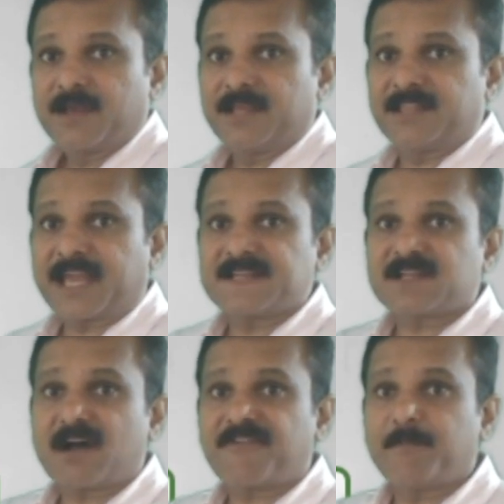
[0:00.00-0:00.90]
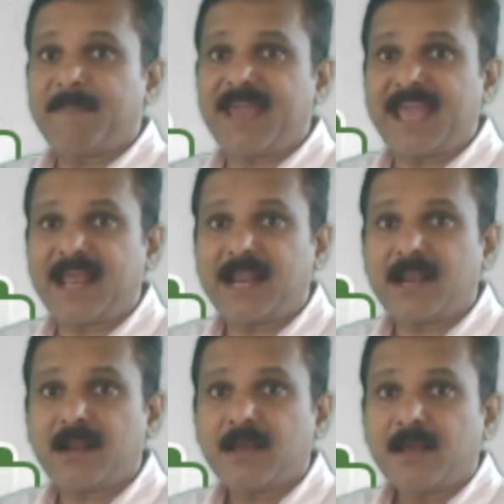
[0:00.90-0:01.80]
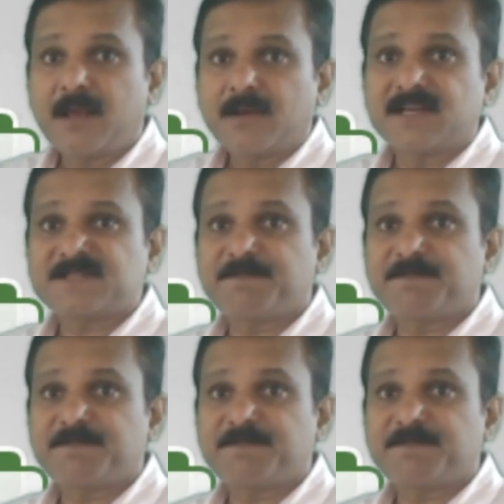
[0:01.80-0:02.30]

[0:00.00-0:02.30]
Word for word: In the case of male, the